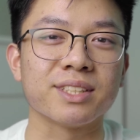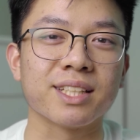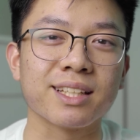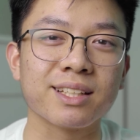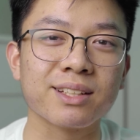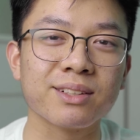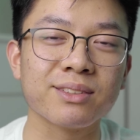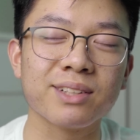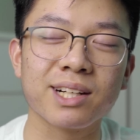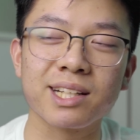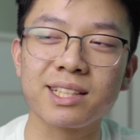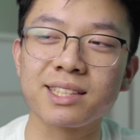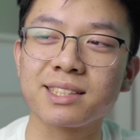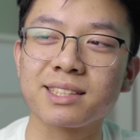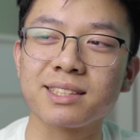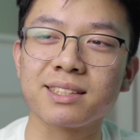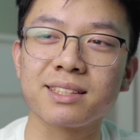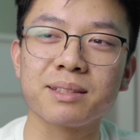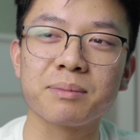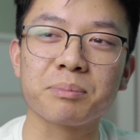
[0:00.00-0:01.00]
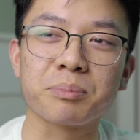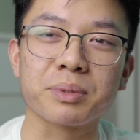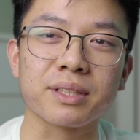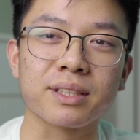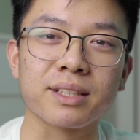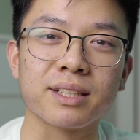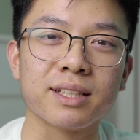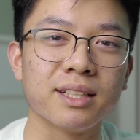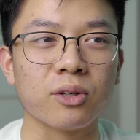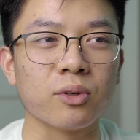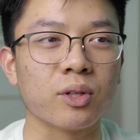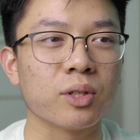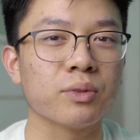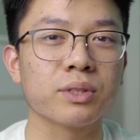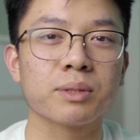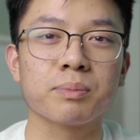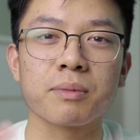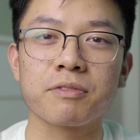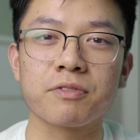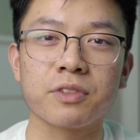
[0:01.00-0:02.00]
video, honestly, but you know, it
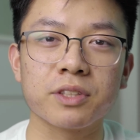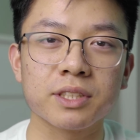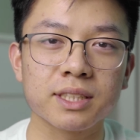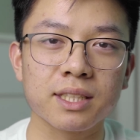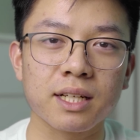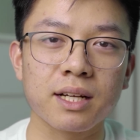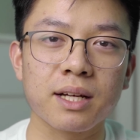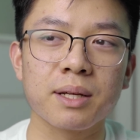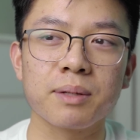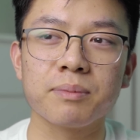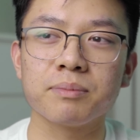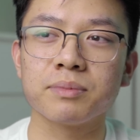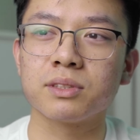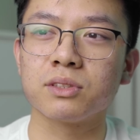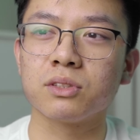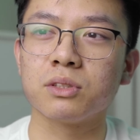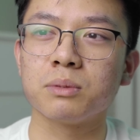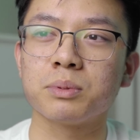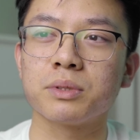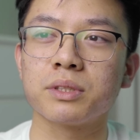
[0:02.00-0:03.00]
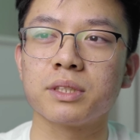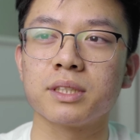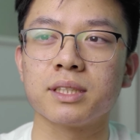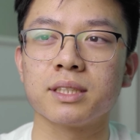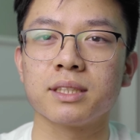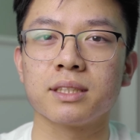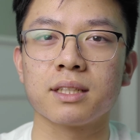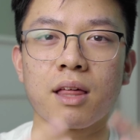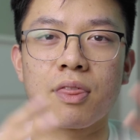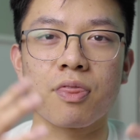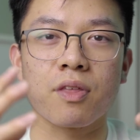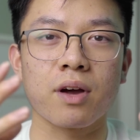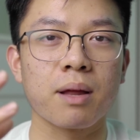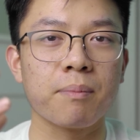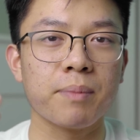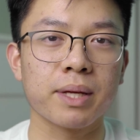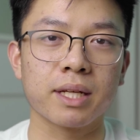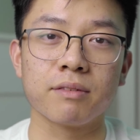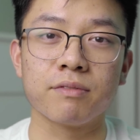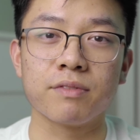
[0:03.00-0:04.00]
was my first time snowboarding. I
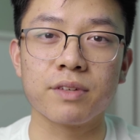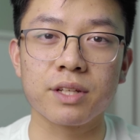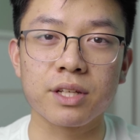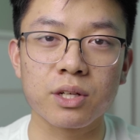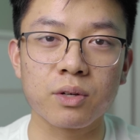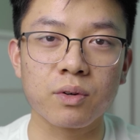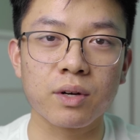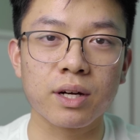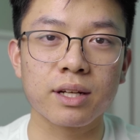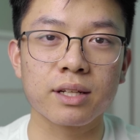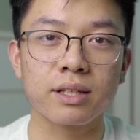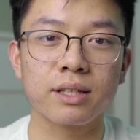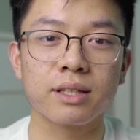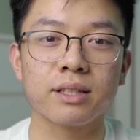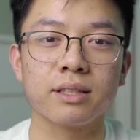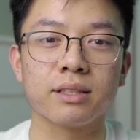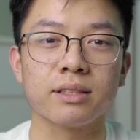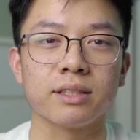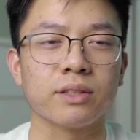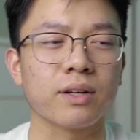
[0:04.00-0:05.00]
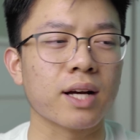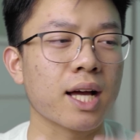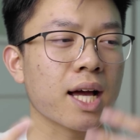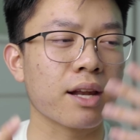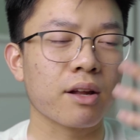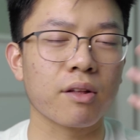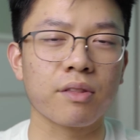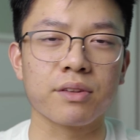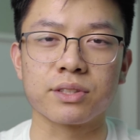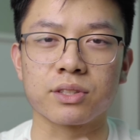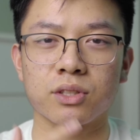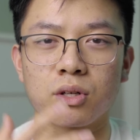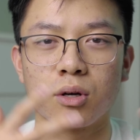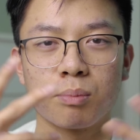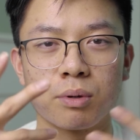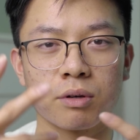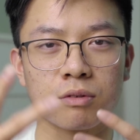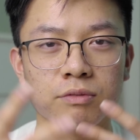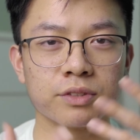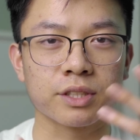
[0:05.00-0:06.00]
thought I'd make a video on it. You know, I had all this
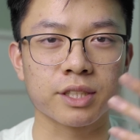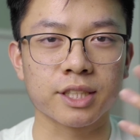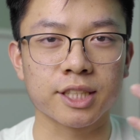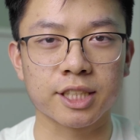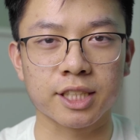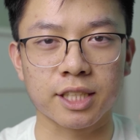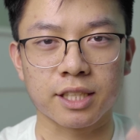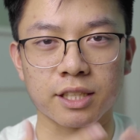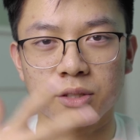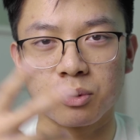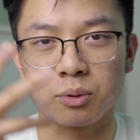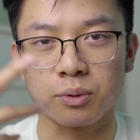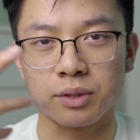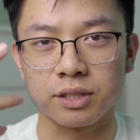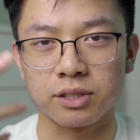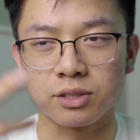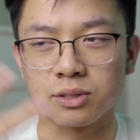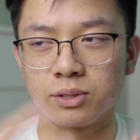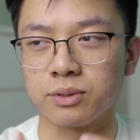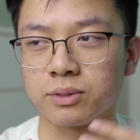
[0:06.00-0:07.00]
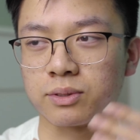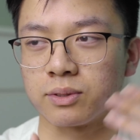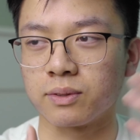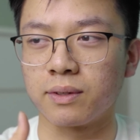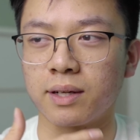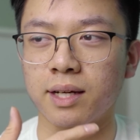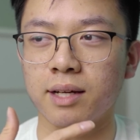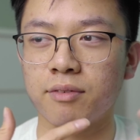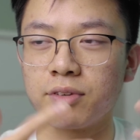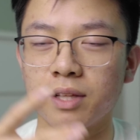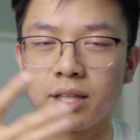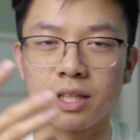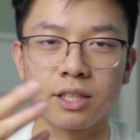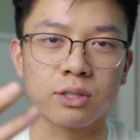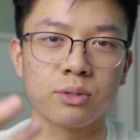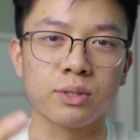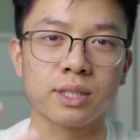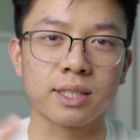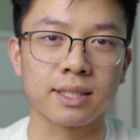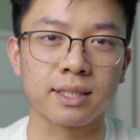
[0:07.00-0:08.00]
GoPro footage. I didn't know what to do, so I felt
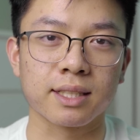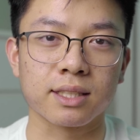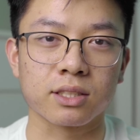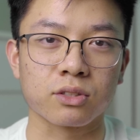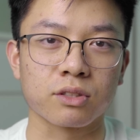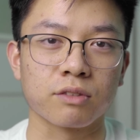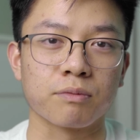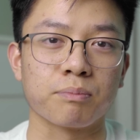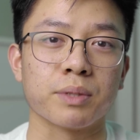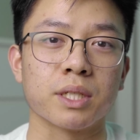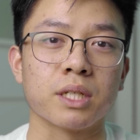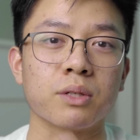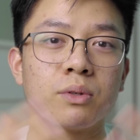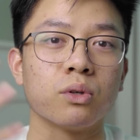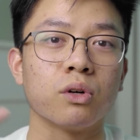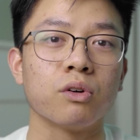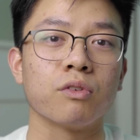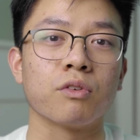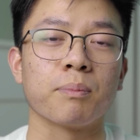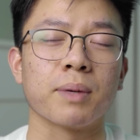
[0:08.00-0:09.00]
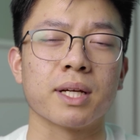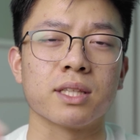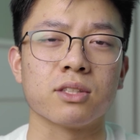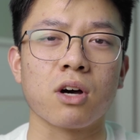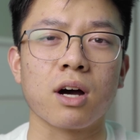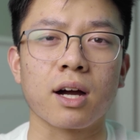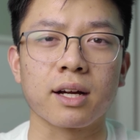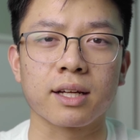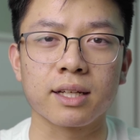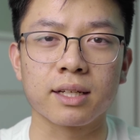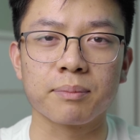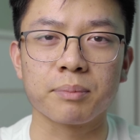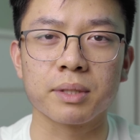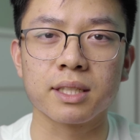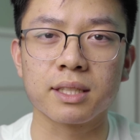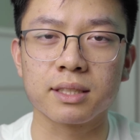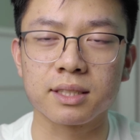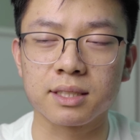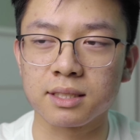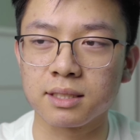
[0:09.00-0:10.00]
like using a sort of B-roll over my talking
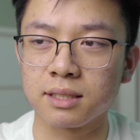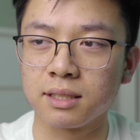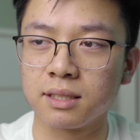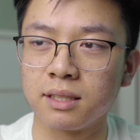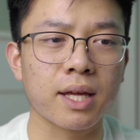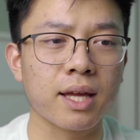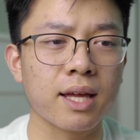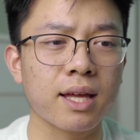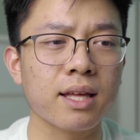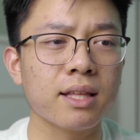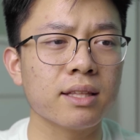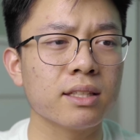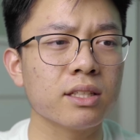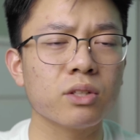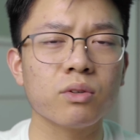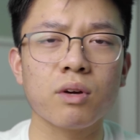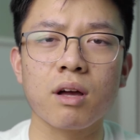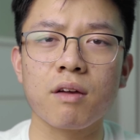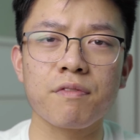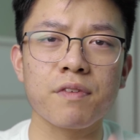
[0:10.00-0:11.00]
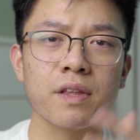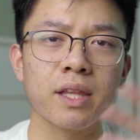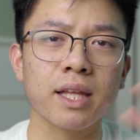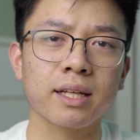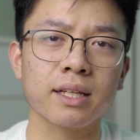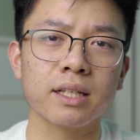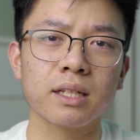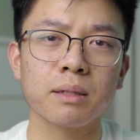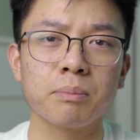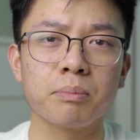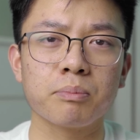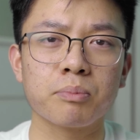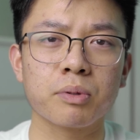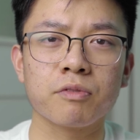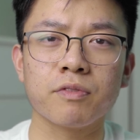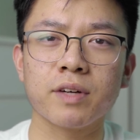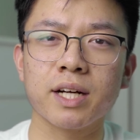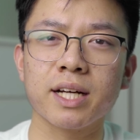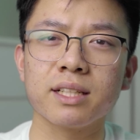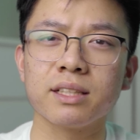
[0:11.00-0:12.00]
bits. And you know, I felt like I could
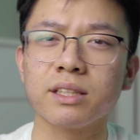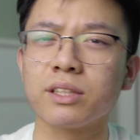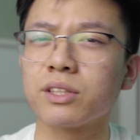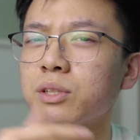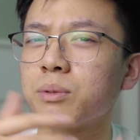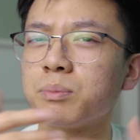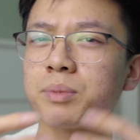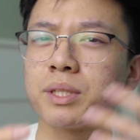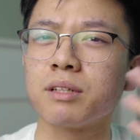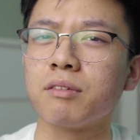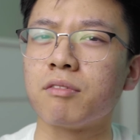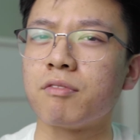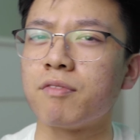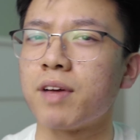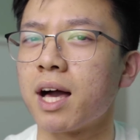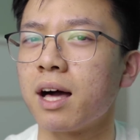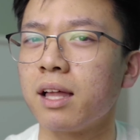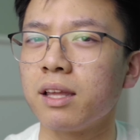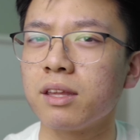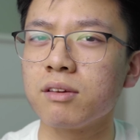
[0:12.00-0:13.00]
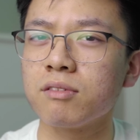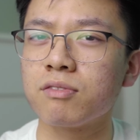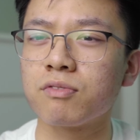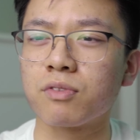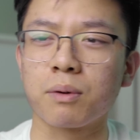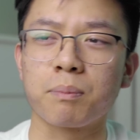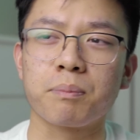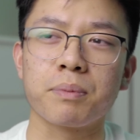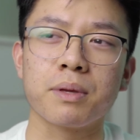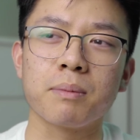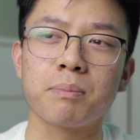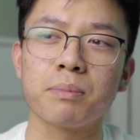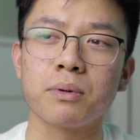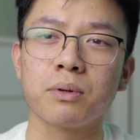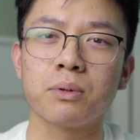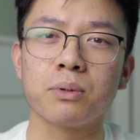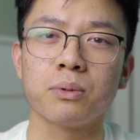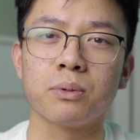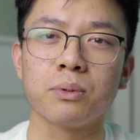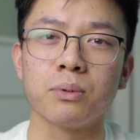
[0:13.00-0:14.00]
provide a little bit of value for
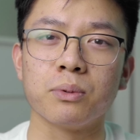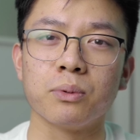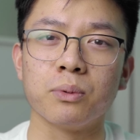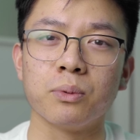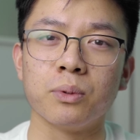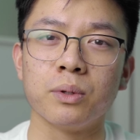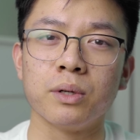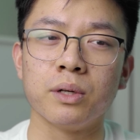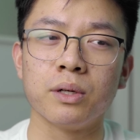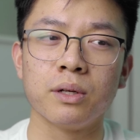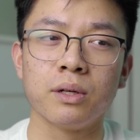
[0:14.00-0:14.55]
people who